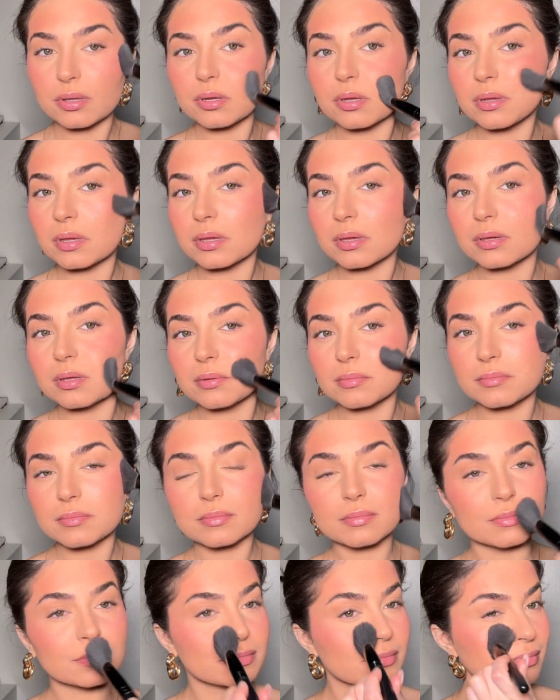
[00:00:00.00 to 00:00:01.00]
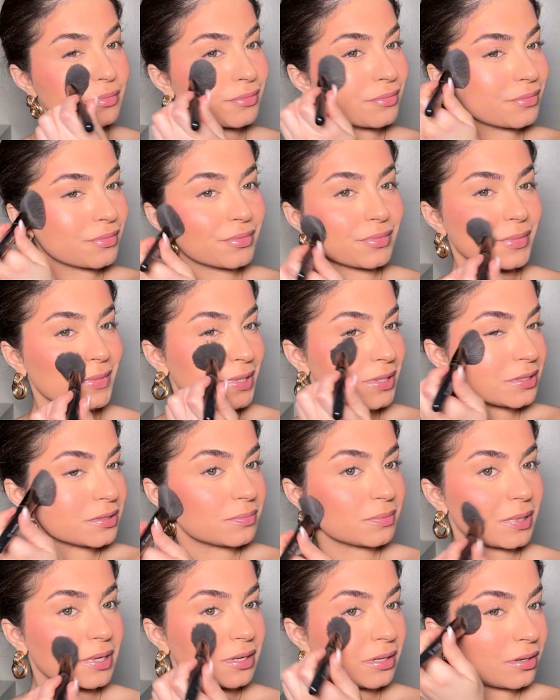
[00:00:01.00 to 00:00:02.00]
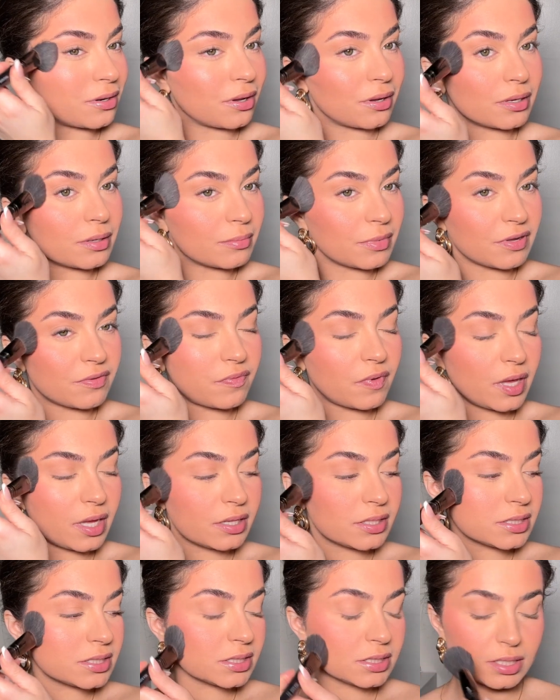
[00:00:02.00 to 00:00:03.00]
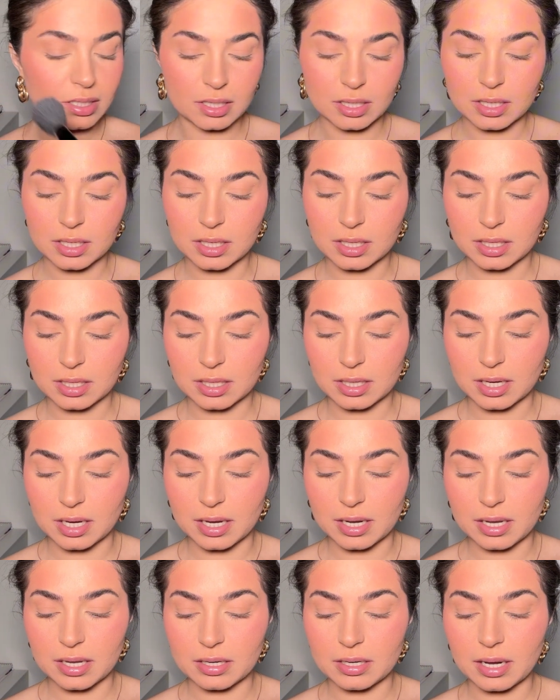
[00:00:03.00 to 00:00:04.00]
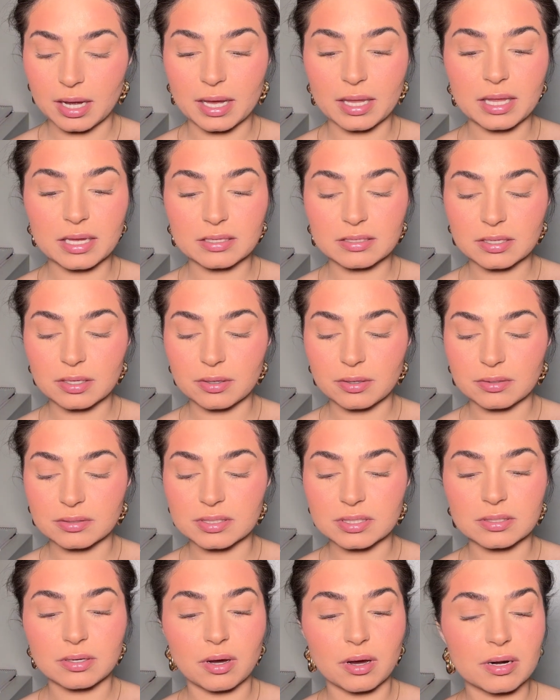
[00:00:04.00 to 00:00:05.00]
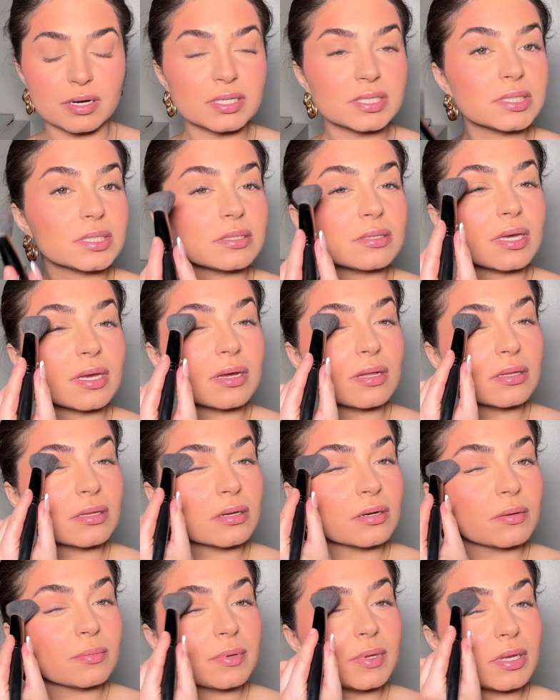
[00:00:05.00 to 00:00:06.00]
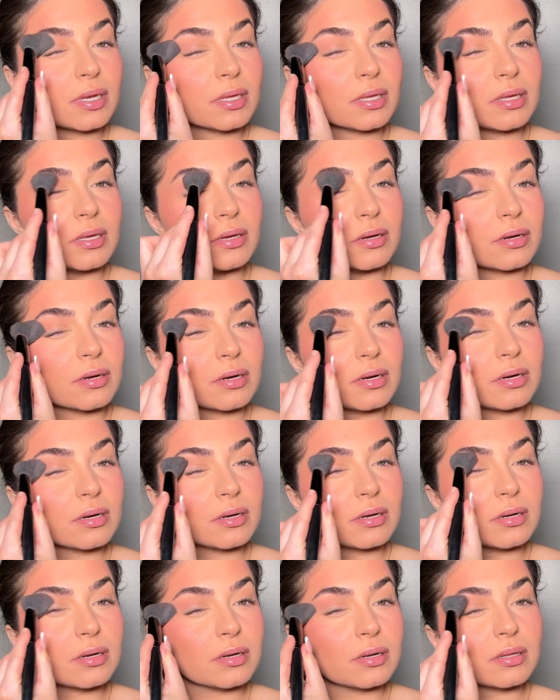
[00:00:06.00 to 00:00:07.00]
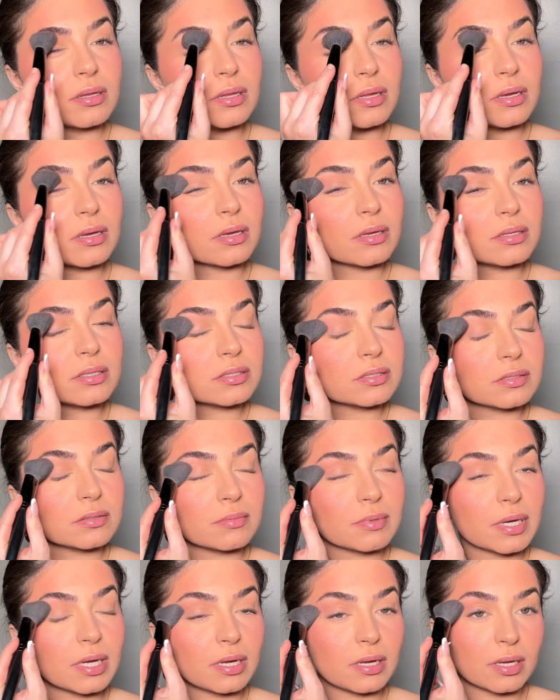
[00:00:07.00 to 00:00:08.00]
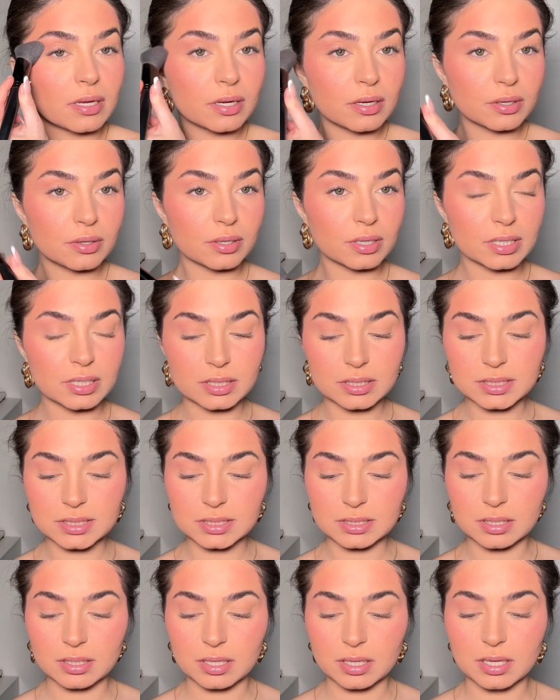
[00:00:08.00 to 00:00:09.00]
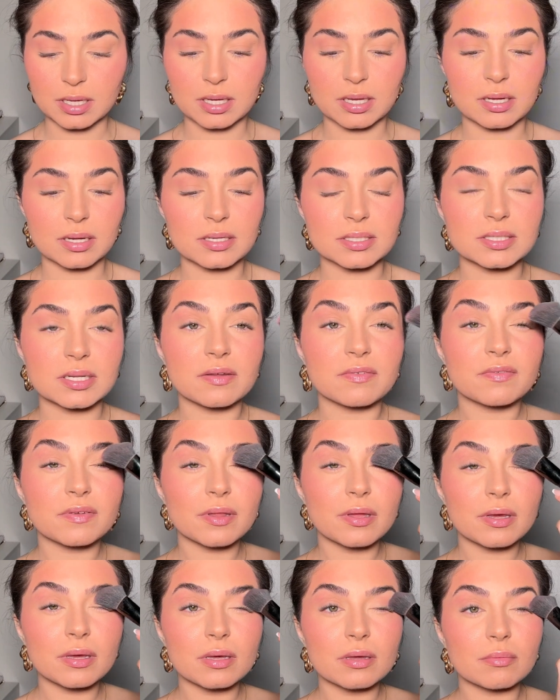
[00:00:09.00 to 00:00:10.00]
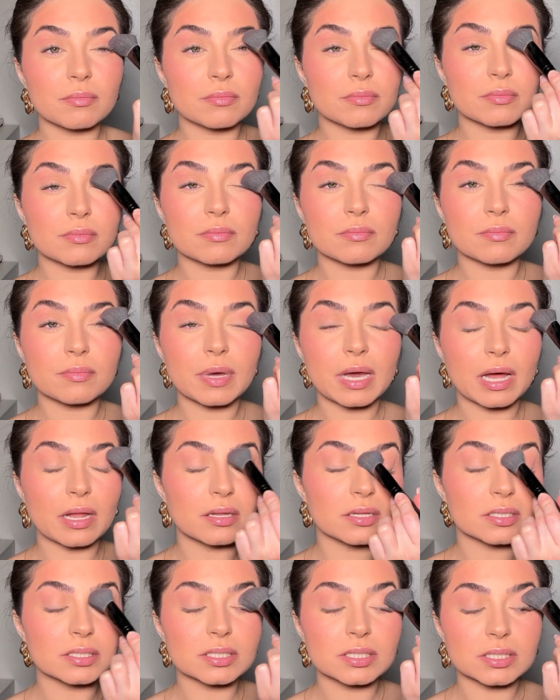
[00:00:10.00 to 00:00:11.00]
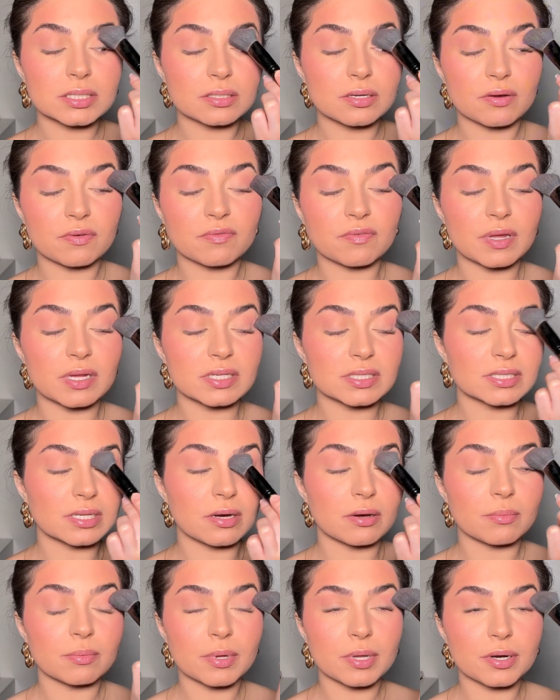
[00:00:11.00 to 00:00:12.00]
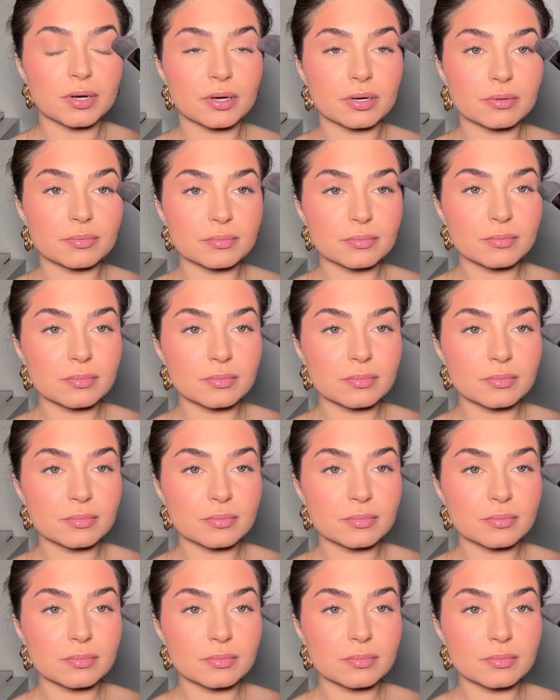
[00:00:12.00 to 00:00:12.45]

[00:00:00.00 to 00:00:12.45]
Okay, just blend it all in my face. And I like to honestly take a little bit here, like into my crease, because I feel like it balances your face out better.